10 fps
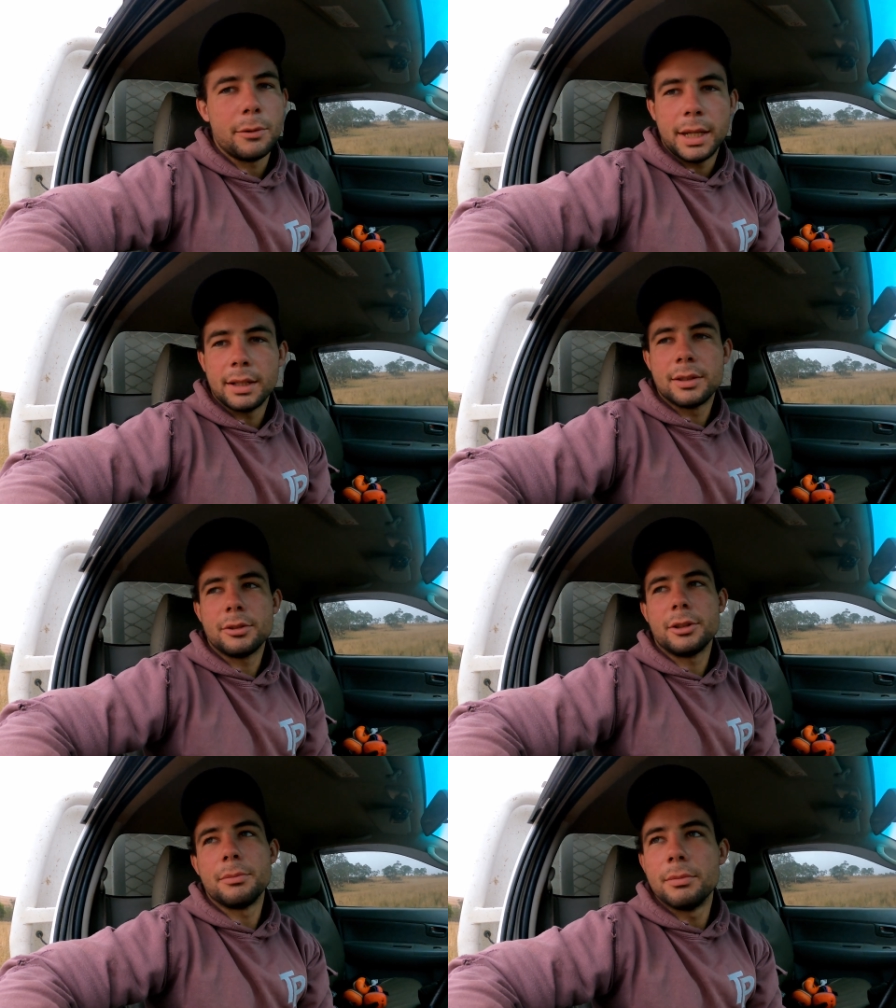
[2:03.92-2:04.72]
we can
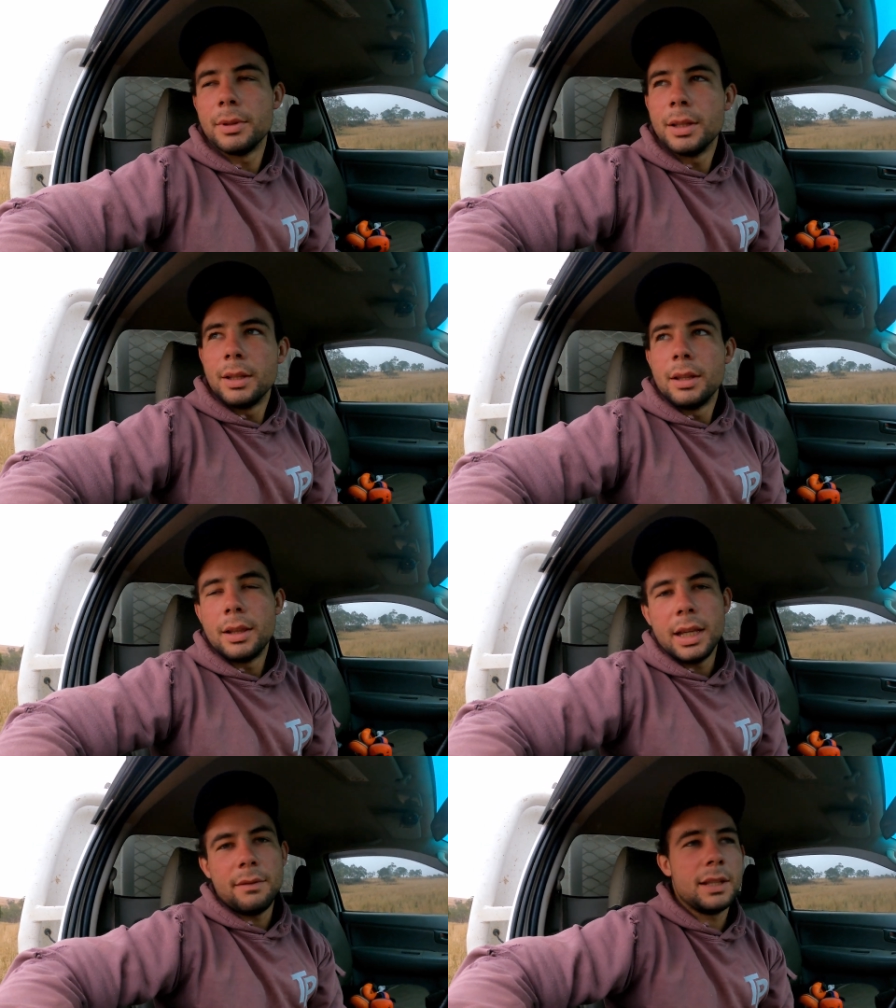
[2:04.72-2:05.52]
sort of
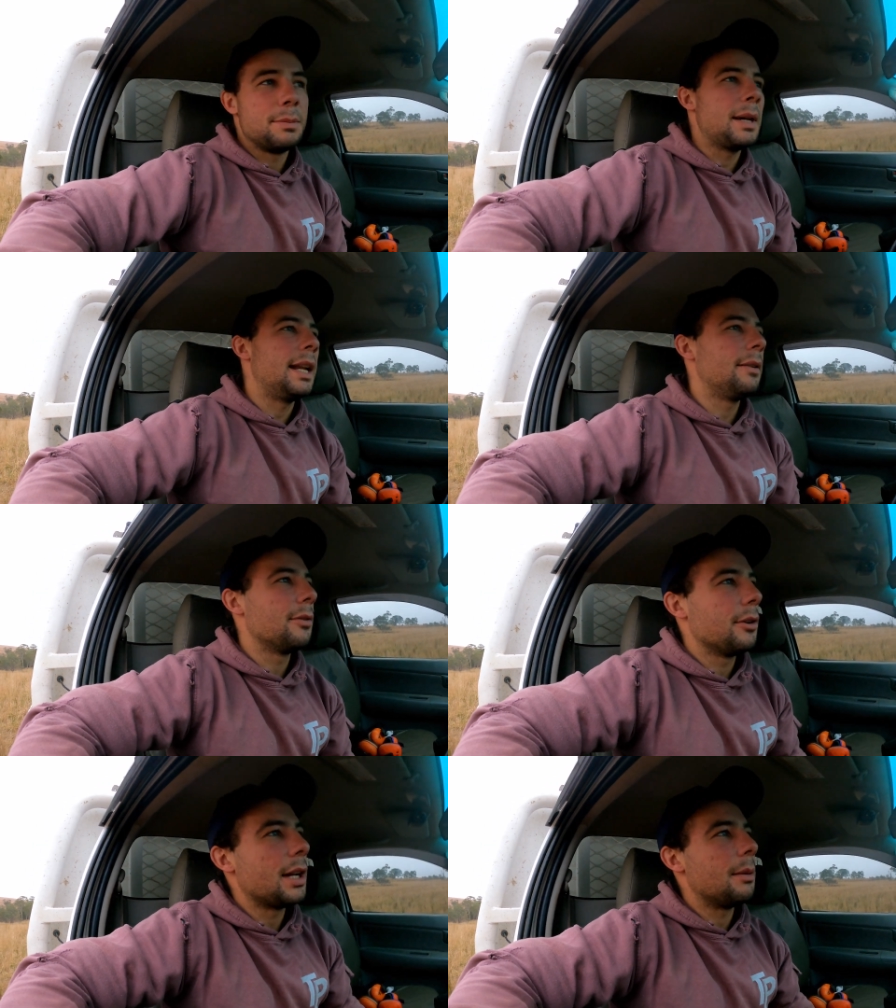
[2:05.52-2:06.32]
leave this paddock
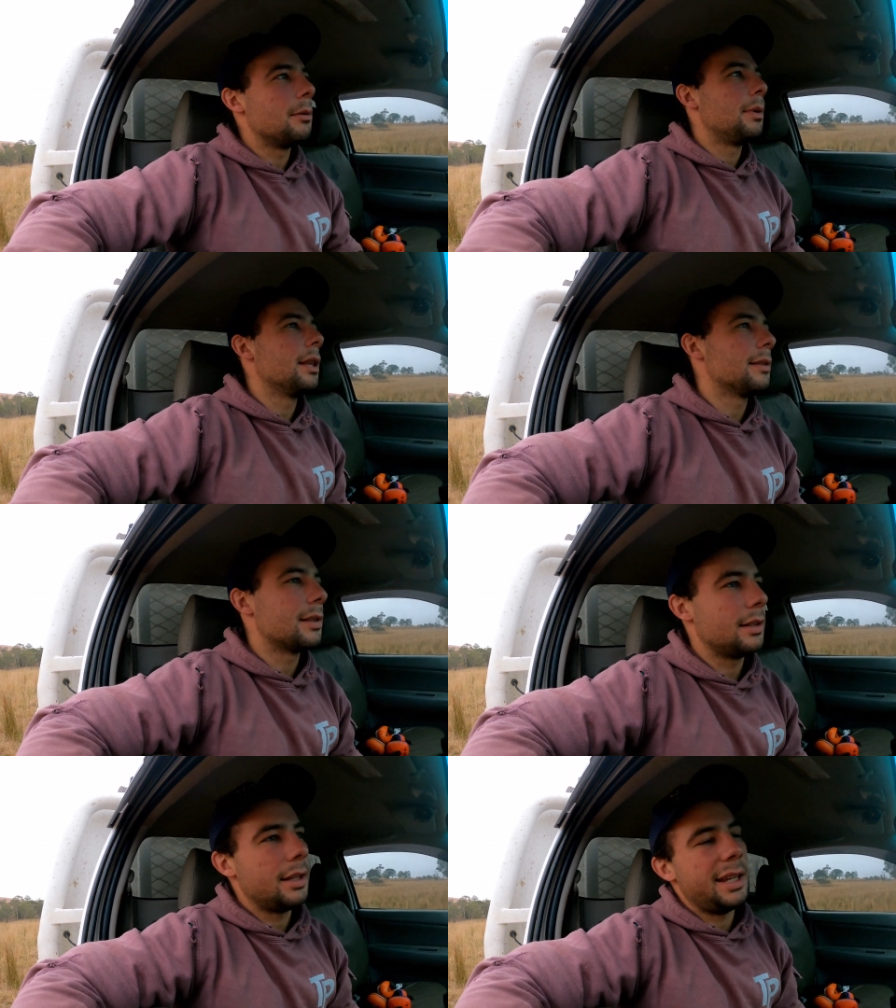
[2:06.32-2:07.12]
for a couple of
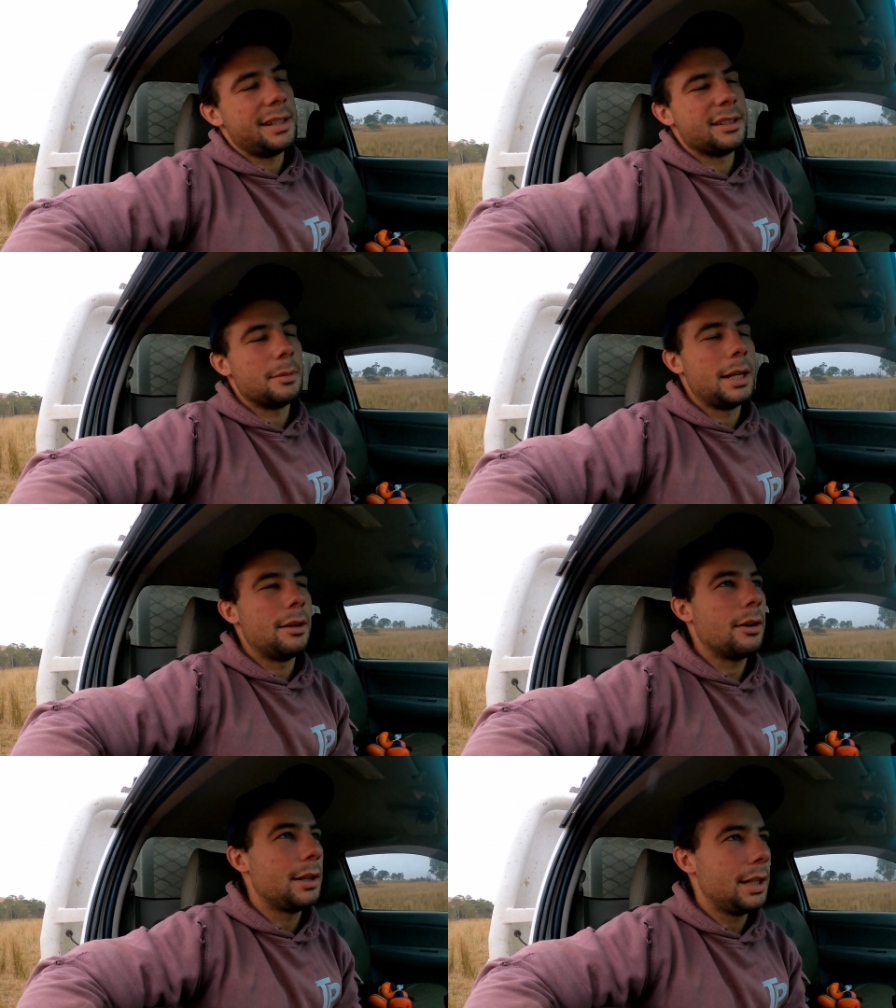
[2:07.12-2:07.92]
months at least, I
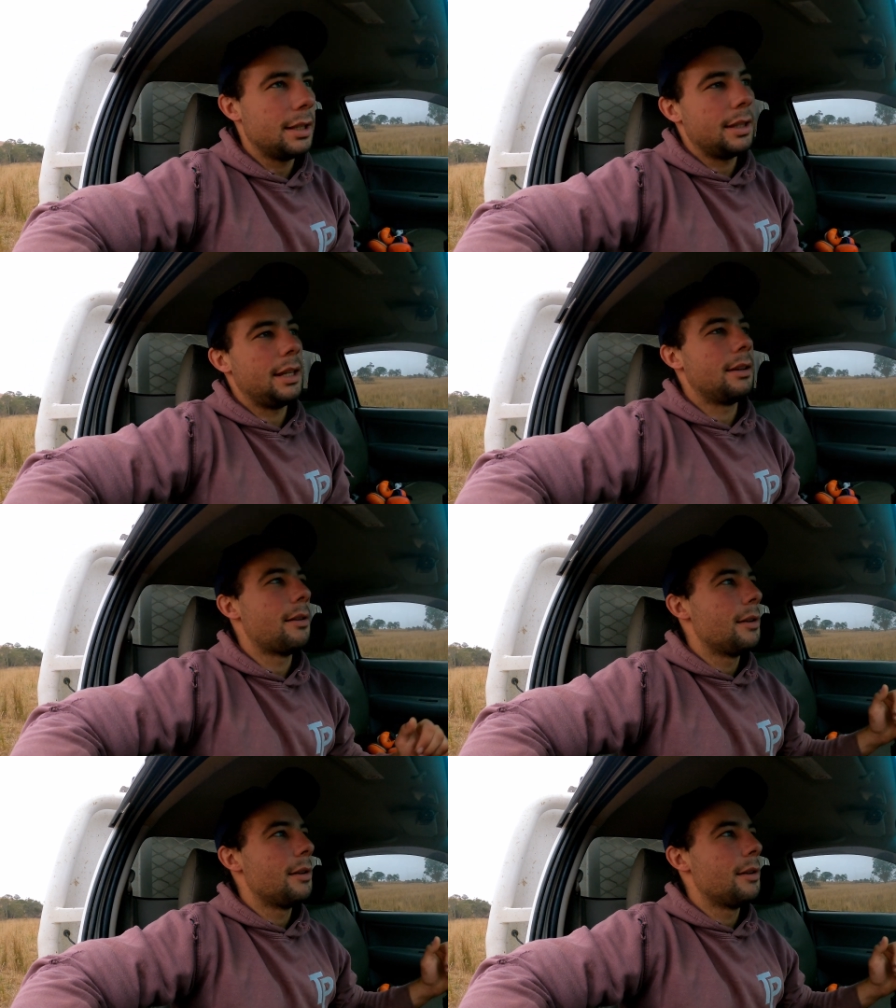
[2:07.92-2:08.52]
mean ideally